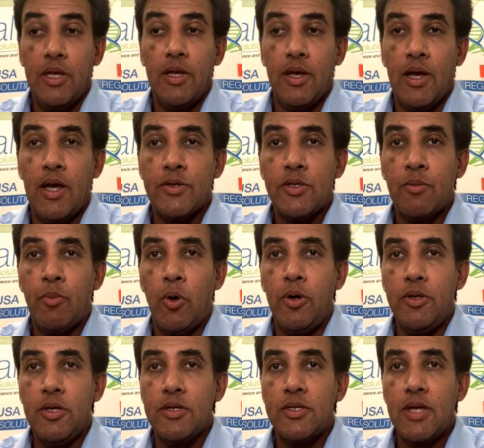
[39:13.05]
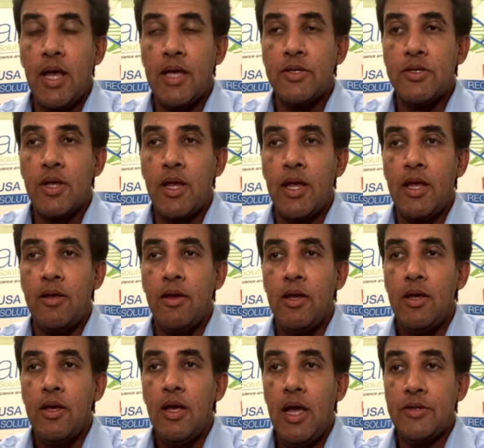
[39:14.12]
support this as a
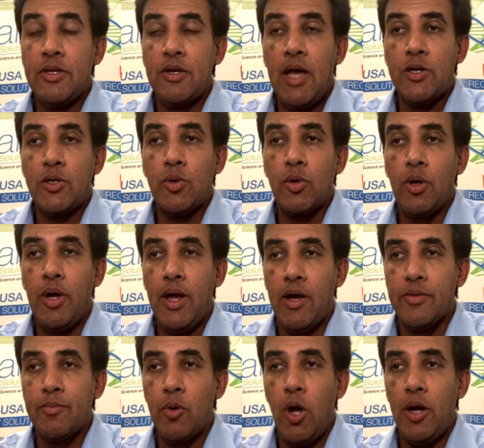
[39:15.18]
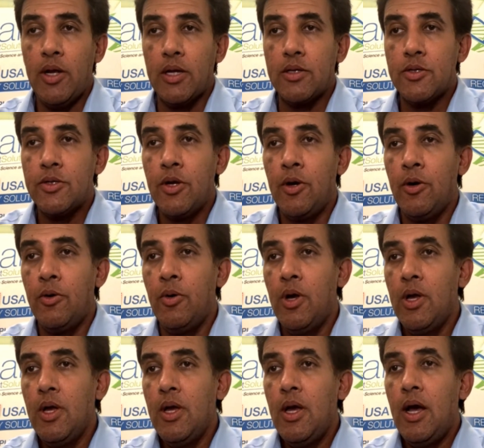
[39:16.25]
natural health product. So
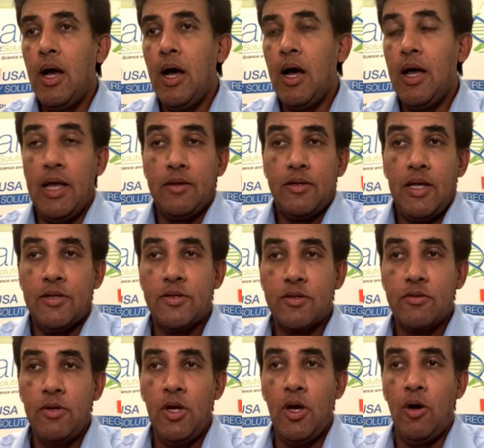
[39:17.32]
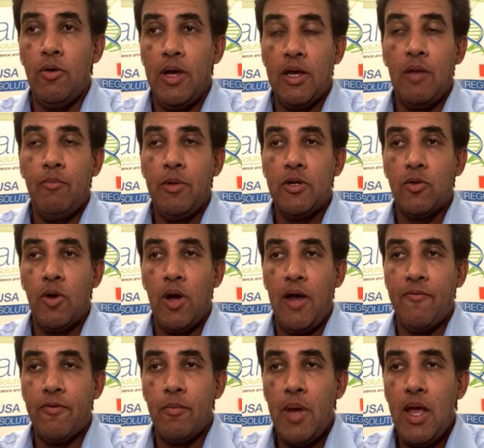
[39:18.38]
it's it can be derived
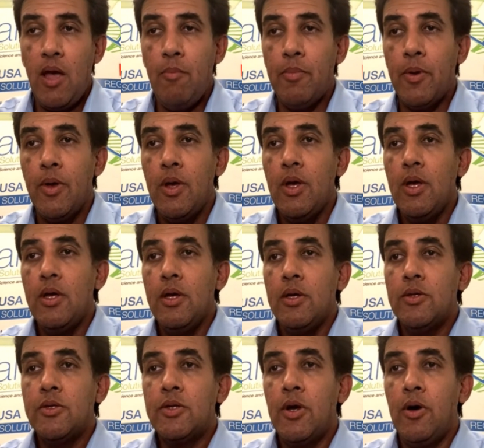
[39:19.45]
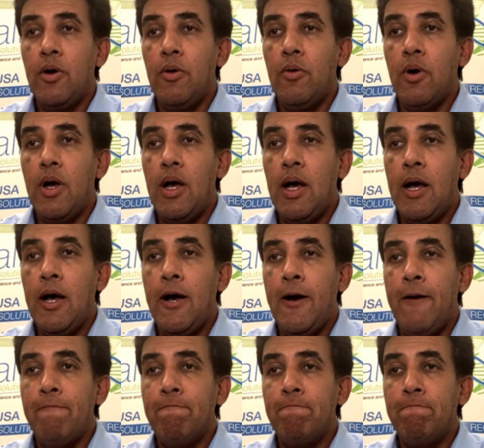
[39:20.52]
from hemp. So
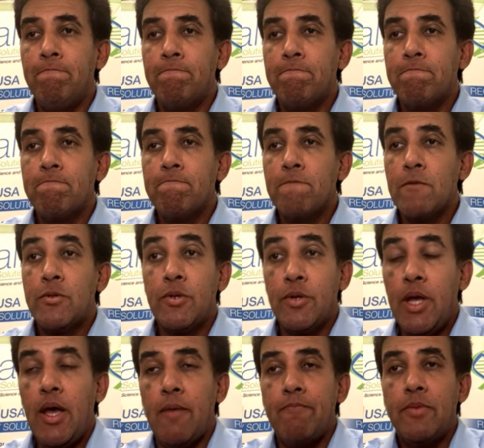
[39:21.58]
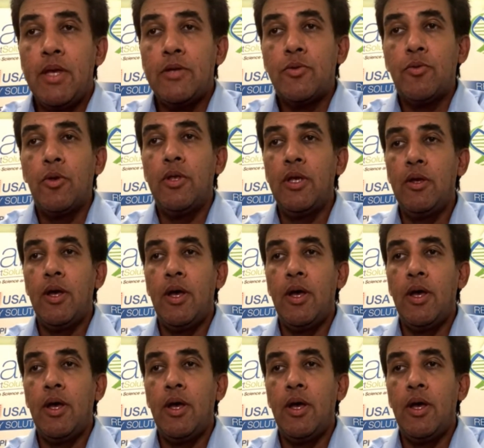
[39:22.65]
yeah, that's really.